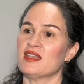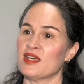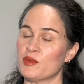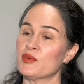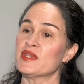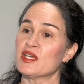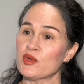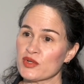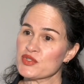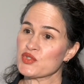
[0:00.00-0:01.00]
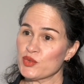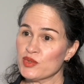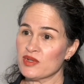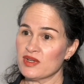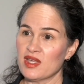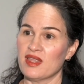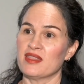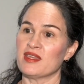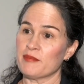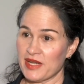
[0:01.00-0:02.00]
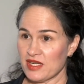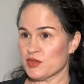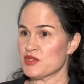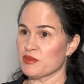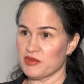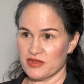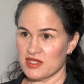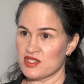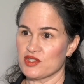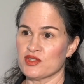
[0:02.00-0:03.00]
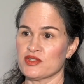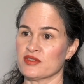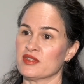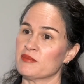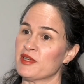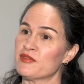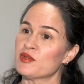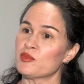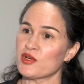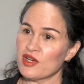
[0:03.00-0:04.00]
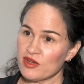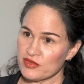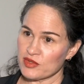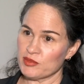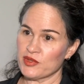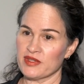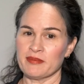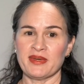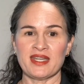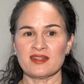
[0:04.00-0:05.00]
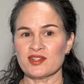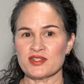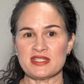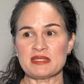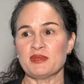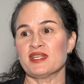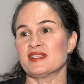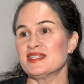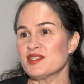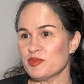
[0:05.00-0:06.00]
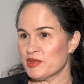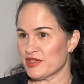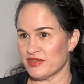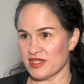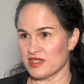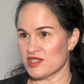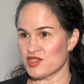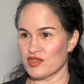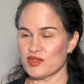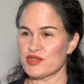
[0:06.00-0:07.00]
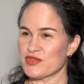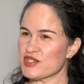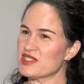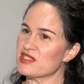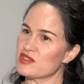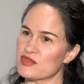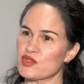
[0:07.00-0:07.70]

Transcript: and that when they go to school, they might know some of these children, or they might feel more comfortable, or they might learn to speak a little bit of English, so those first days of